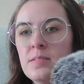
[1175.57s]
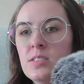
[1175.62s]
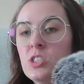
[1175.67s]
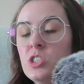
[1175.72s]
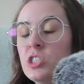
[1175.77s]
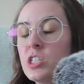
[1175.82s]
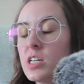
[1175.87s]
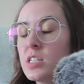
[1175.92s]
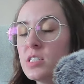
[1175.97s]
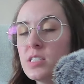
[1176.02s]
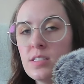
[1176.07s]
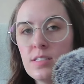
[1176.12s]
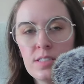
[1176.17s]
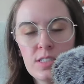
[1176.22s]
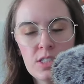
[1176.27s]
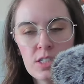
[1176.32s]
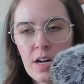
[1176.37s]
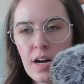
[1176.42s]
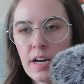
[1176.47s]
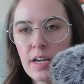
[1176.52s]
just to
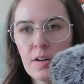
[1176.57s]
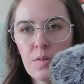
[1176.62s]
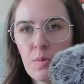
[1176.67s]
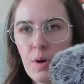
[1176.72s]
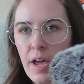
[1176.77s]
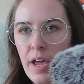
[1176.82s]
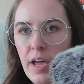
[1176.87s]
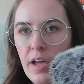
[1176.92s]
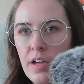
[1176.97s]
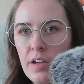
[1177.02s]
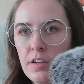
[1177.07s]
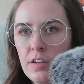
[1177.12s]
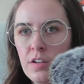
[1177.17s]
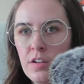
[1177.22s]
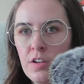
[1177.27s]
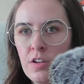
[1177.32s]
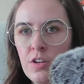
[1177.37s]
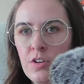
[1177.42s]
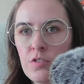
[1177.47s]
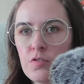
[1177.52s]
shy away
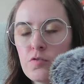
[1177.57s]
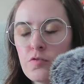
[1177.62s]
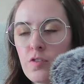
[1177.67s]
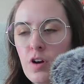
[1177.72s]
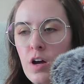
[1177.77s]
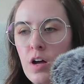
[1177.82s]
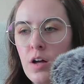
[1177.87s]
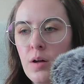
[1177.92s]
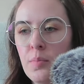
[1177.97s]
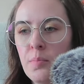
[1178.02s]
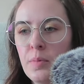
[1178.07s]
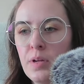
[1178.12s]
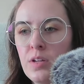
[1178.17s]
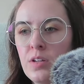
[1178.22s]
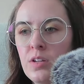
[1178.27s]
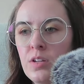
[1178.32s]
from